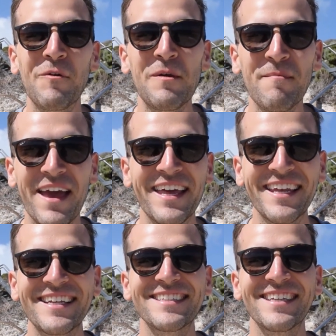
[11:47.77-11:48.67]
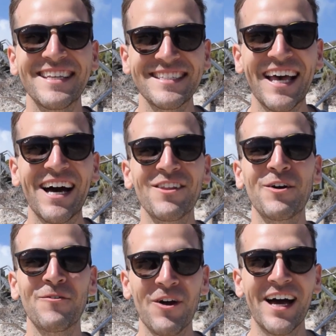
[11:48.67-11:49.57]
we made it to the south
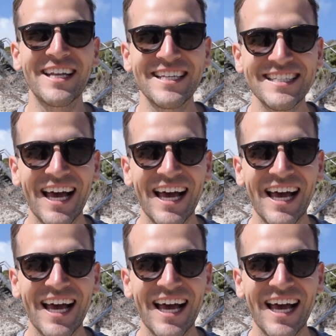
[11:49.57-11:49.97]
of Rottnest